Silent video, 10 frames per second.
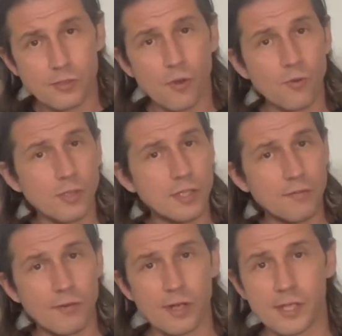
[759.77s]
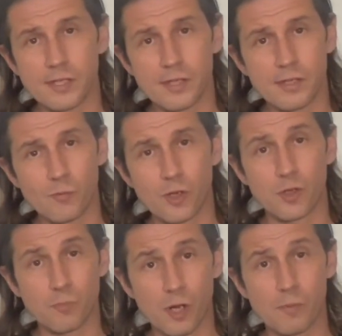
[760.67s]
totally different idea than what
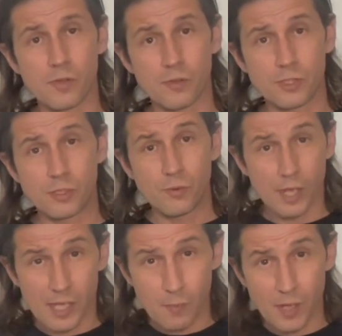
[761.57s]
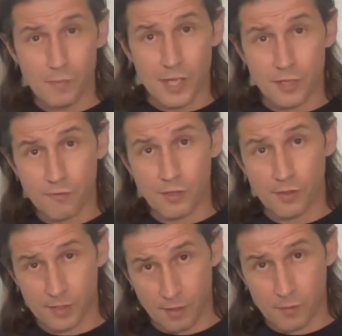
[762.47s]
you're probably used to, and that might make you feel
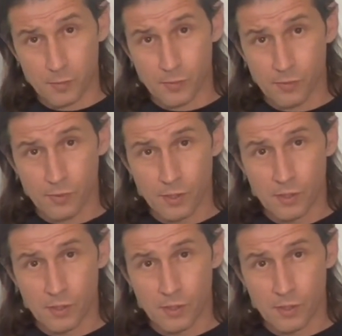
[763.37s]
uncomfortable.